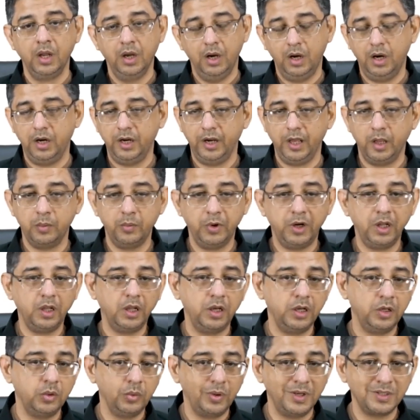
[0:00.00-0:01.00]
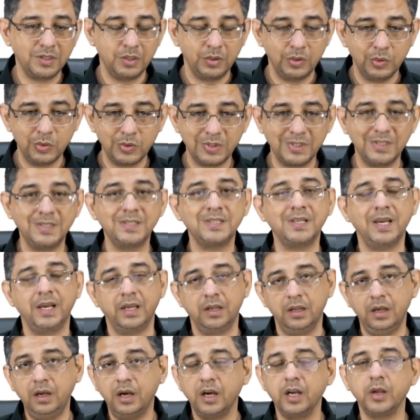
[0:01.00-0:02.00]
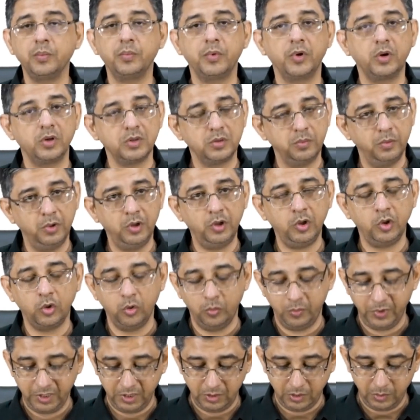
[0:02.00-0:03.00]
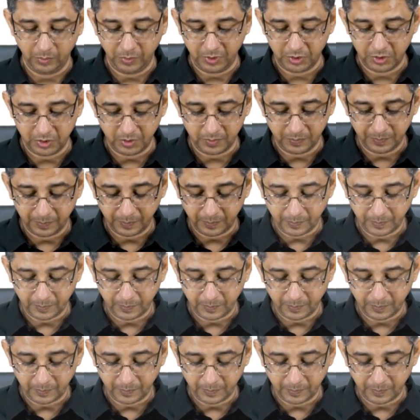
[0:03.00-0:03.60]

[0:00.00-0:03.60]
or diabetic ketoacidosis, and a hyperosmolar coma in the patient.